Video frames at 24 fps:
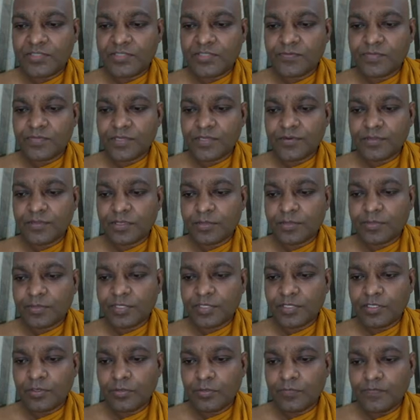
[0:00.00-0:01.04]
area
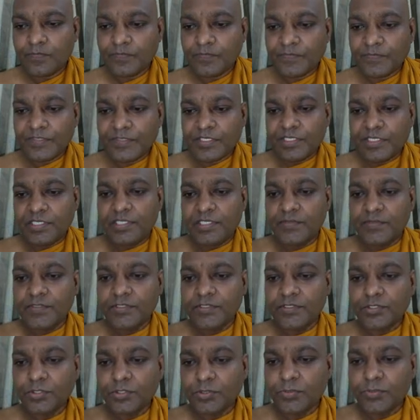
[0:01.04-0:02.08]
below. Even
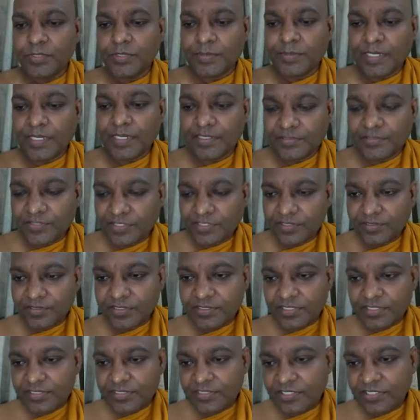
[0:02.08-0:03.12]
though we might think
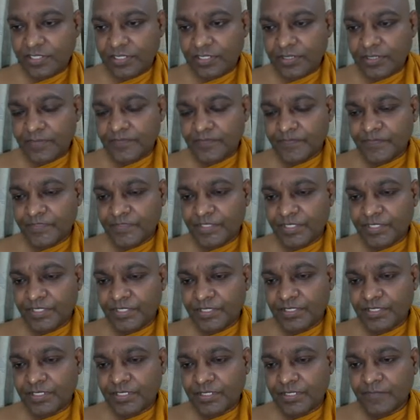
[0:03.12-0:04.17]
that
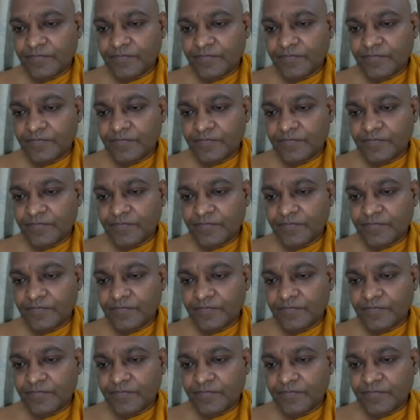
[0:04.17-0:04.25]
the